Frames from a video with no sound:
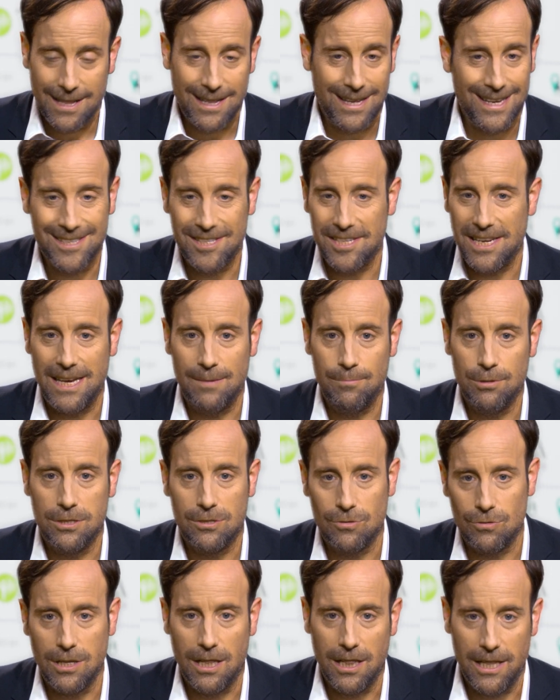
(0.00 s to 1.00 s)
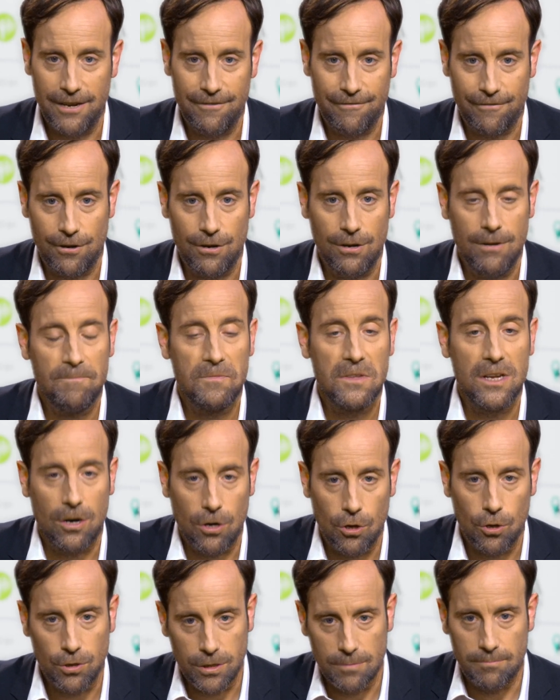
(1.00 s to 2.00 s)
is able to deliver
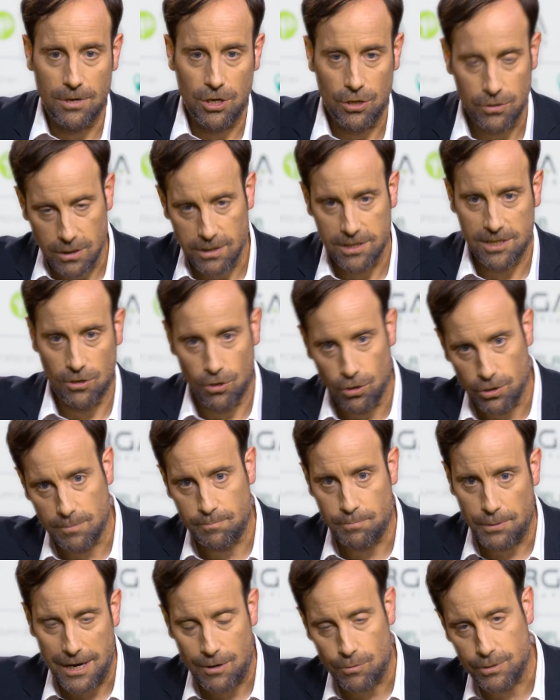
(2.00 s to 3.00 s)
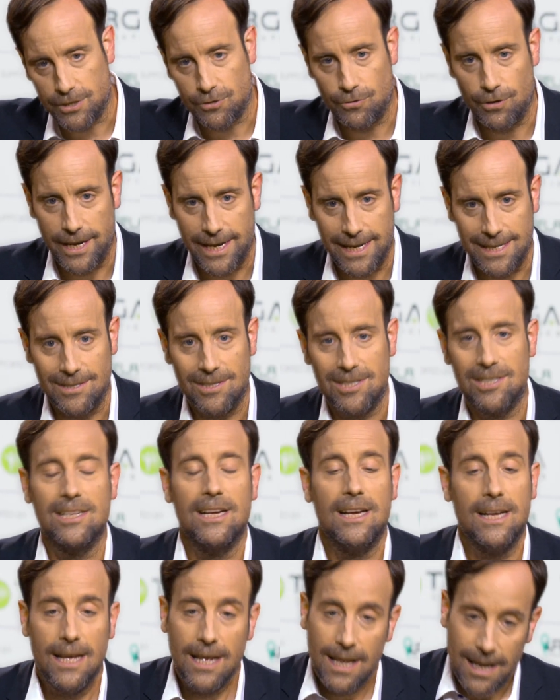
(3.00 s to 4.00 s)
all the models, all the powertrains
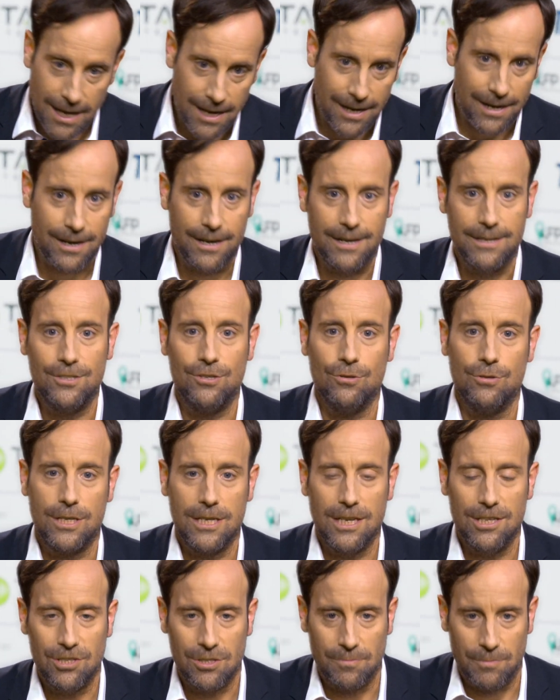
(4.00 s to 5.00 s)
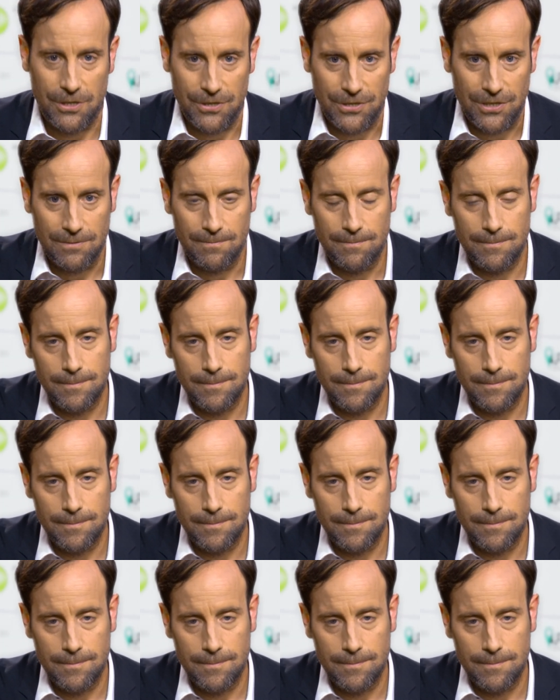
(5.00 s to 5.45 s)
to the customers.